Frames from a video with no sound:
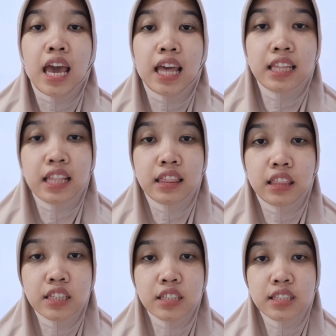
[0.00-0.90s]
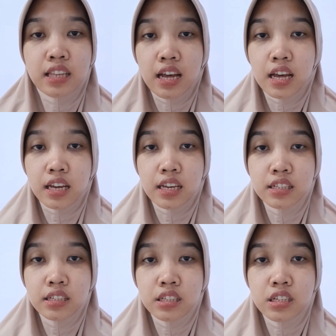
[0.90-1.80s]
And then text
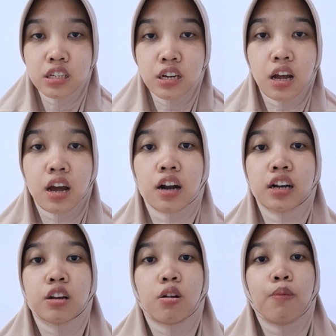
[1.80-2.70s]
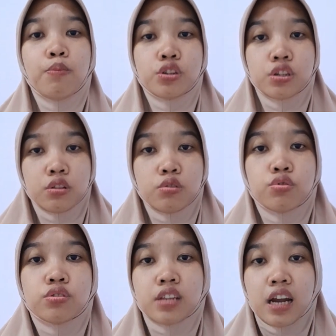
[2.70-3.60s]
signs are in opposition to
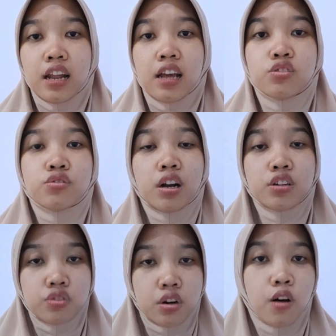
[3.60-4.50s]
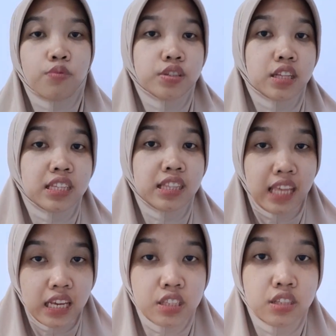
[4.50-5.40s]
sign and structure outside the
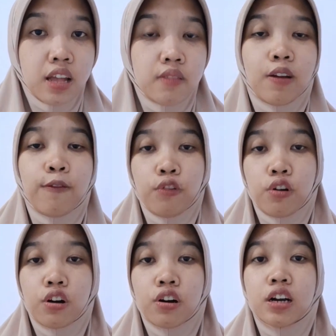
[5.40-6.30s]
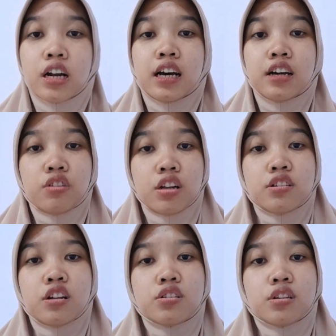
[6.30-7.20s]
text. Therefore, a
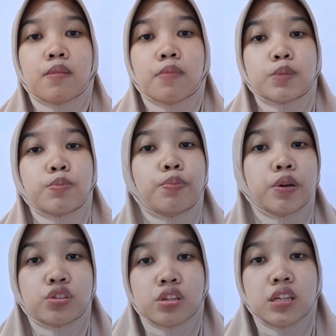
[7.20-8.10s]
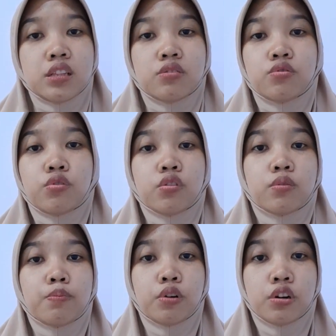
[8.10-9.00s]
translator must be between
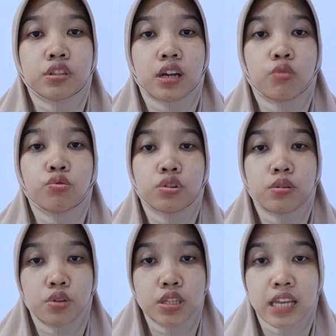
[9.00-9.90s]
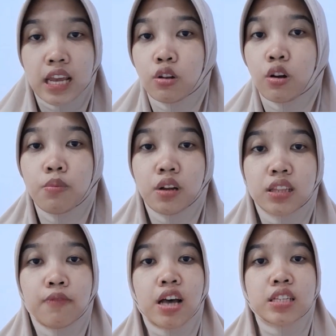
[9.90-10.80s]
both autonomous and
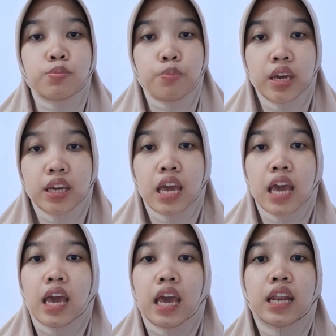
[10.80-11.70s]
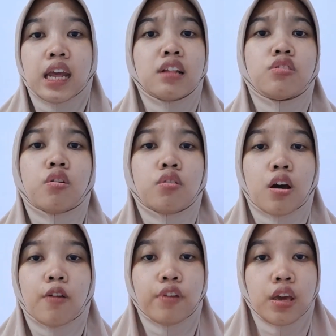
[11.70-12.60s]
communicative aspect, and any theory
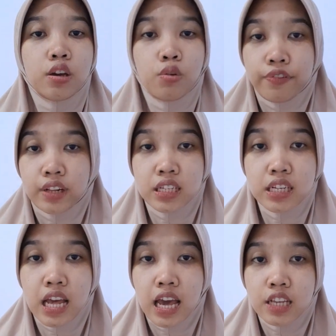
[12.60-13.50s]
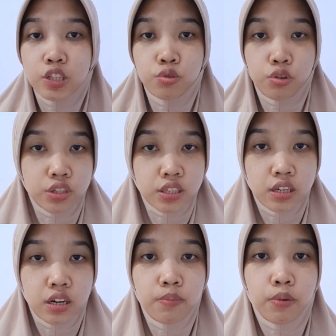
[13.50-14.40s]
of equivalent has to
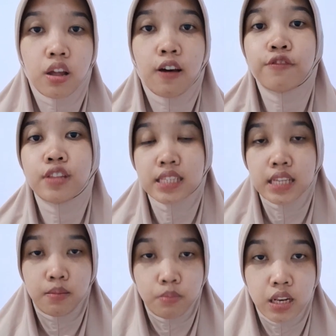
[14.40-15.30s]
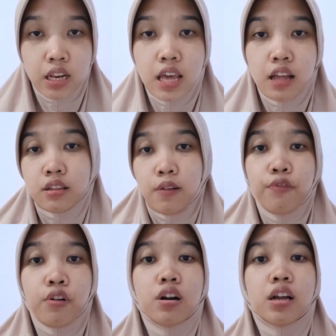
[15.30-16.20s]
consider both of these elements.
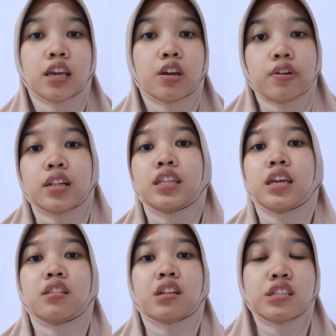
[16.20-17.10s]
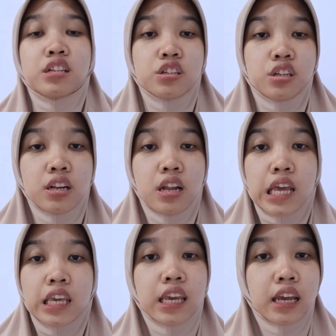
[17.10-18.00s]
Therefore, equality in translation
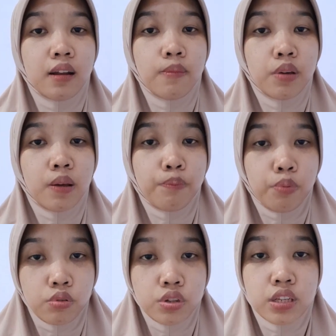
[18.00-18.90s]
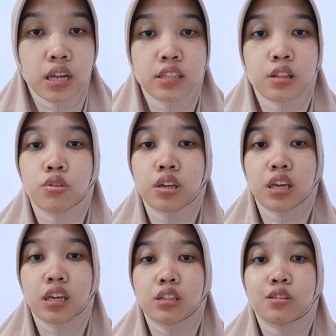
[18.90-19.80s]
cannot be approached as
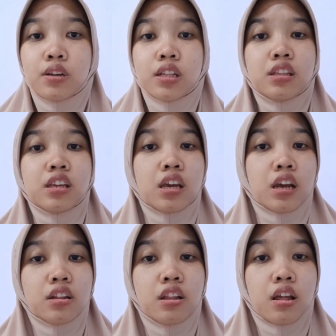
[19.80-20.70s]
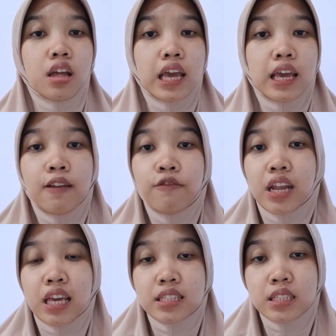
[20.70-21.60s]
looking to it cannot ever
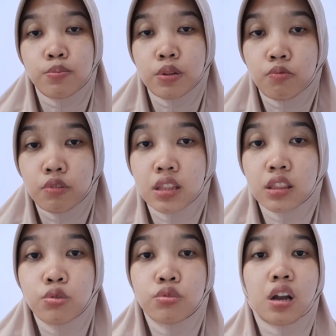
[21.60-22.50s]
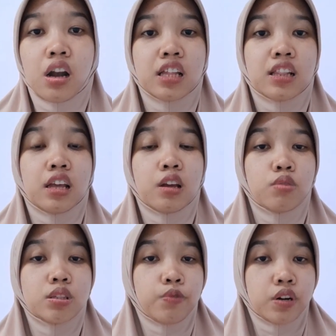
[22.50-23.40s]
exist between two target
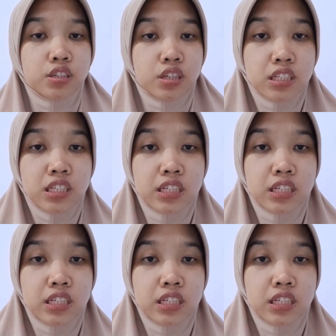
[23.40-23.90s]
language versions